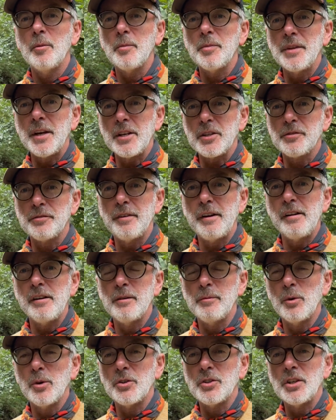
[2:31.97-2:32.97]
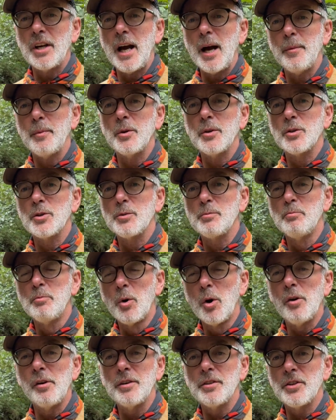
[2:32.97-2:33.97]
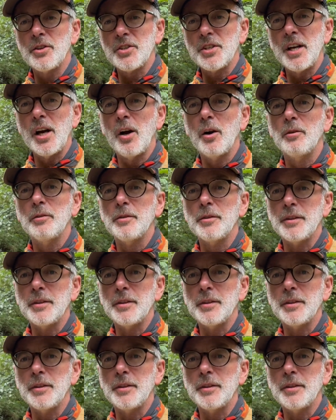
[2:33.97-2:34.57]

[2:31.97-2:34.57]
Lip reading: that's very much happens more in the south